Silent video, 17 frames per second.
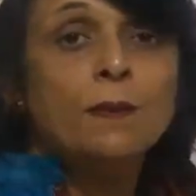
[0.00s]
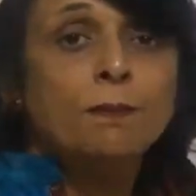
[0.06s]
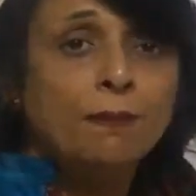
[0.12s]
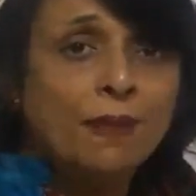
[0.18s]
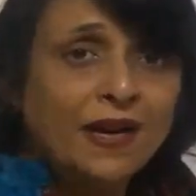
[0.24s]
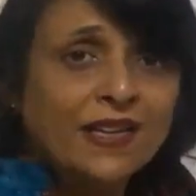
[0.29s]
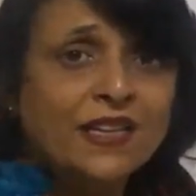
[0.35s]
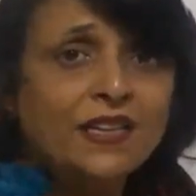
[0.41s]

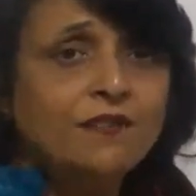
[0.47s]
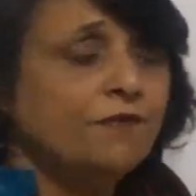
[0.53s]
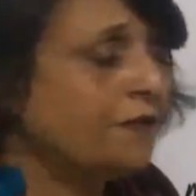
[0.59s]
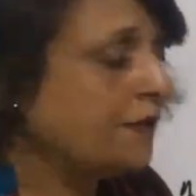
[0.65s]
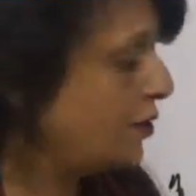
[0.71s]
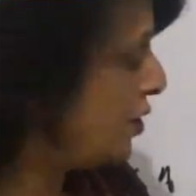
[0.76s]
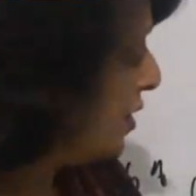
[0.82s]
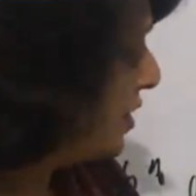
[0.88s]
marine
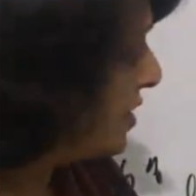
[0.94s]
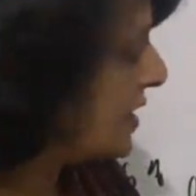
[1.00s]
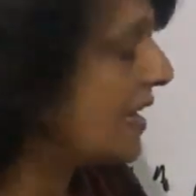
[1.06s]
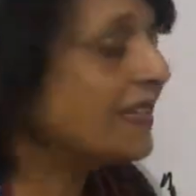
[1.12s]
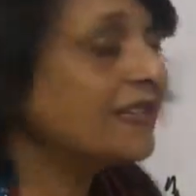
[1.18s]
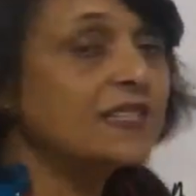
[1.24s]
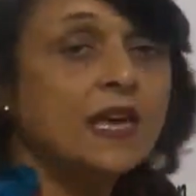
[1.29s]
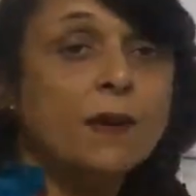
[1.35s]
fishes
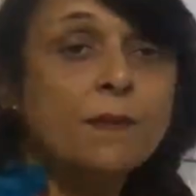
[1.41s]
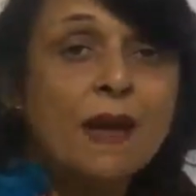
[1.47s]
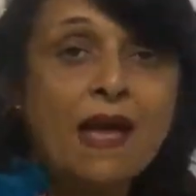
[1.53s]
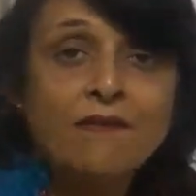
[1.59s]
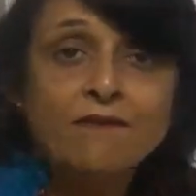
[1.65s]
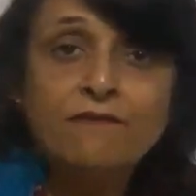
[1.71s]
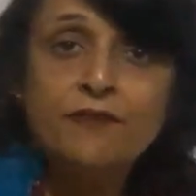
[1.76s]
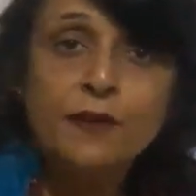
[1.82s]
and some
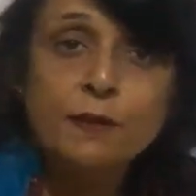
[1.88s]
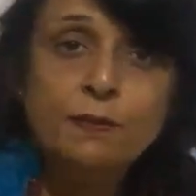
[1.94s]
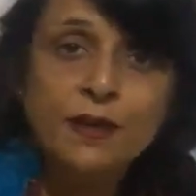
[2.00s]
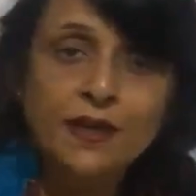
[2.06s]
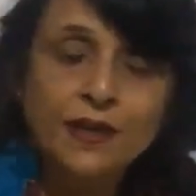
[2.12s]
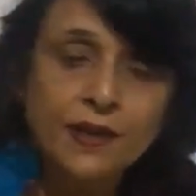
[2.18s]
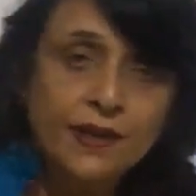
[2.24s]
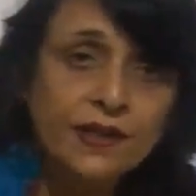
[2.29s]

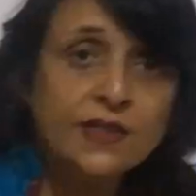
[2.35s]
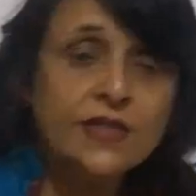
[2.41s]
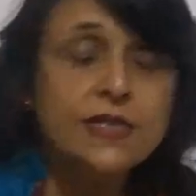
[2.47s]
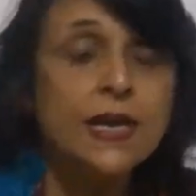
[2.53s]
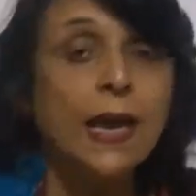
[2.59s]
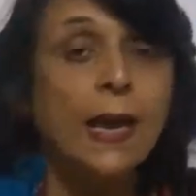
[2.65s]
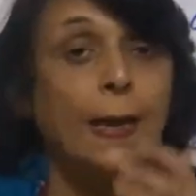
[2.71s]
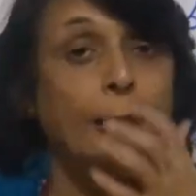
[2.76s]

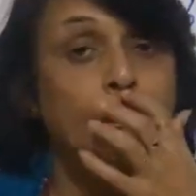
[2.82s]
amphibians,